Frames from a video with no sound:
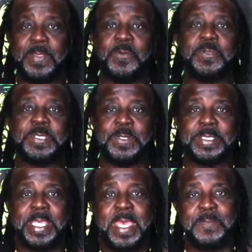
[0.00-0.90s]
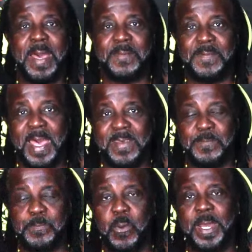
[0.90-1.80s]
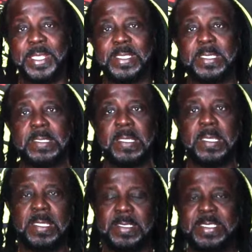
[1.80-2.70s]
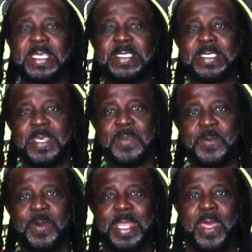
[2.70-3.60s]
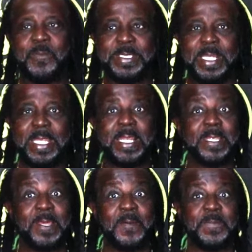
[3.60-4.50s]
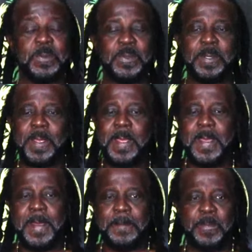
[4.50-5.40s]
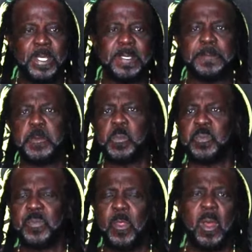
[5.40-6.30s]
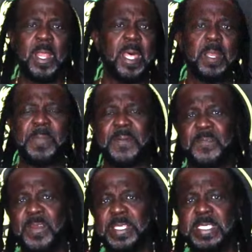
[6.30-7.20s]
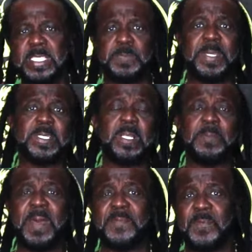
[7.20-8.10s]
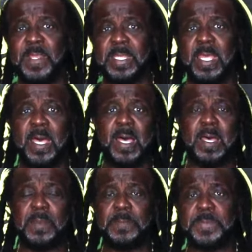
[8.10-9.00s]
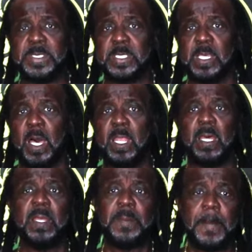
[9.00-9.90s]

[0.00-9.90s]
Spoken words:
the results came back 5.60, and I was a little uncomfortable. But a lot of my friends, especially my friend Scholar,